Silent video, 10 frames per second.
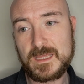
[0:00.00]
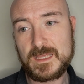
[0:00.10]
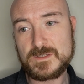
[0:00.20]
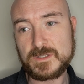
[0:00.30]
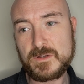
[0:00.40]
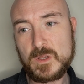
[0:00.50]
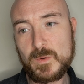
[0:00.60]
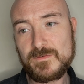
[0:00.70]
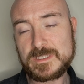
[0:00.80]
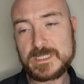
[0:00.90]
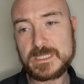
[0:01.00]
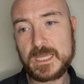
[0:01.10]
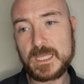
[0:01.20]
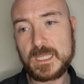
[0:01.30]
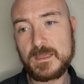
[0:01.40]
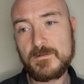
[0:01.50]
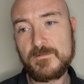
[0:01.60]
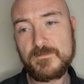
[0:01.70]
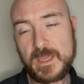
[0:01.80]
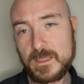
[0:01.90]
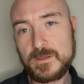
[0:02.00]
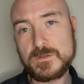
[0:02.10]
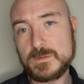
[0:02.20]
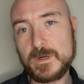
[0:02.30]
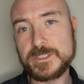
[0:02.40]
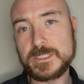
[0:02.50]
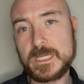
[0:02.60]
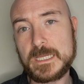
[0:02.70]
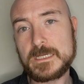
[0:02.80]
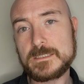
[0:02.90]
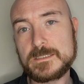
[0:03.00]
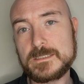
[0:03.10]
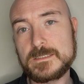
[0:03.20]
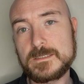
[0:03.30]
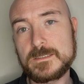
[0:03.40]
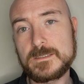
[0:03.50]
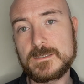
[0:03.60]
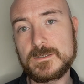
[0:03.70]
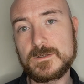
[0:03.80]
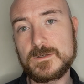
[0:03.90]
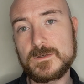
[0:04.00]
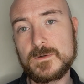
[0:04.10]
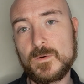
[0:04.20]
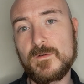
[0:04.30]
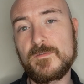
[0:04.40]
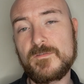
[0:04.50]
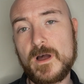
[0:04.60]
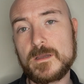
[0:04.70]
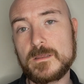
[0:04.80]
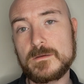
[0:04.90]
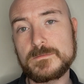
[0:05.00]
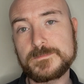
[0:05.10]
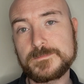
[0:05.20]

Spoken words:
So I don't know whether to say thank you to my genetics or fuck you.